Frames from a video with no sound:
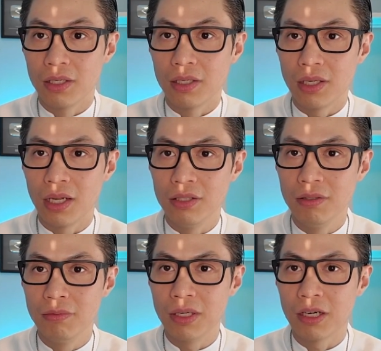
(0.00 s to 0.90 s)
Can you
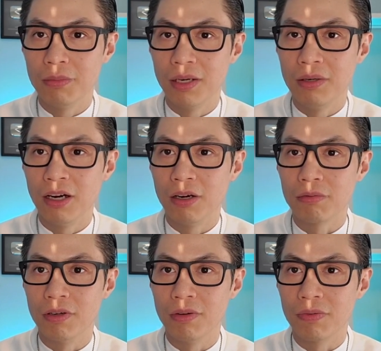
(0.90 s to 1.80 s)
recommend hair
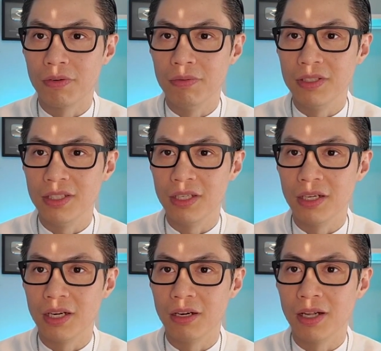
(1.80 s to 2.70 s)
growth for receding
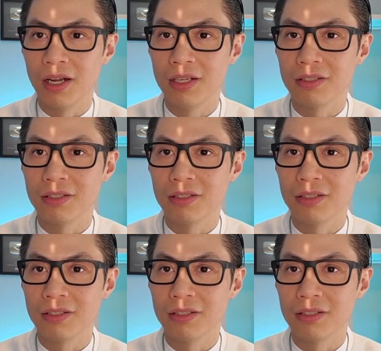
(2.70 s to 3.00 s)
hairlines?